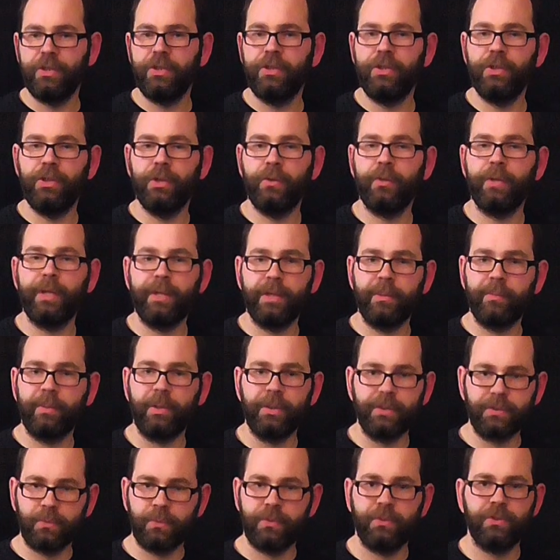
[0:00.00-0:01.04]
You don't get the
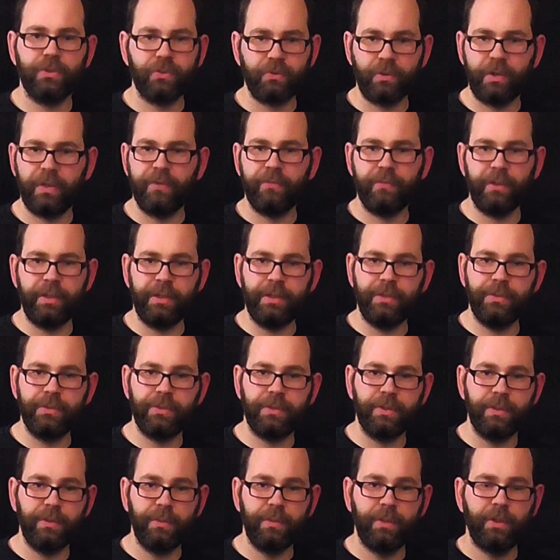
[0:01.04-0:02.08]
+1 strength they used
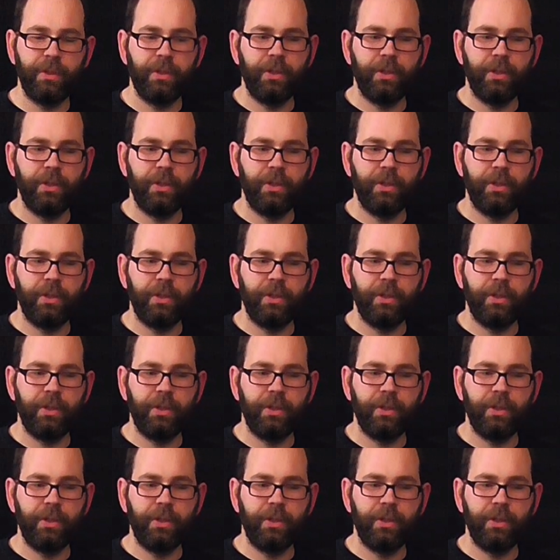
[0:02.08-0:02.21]
to.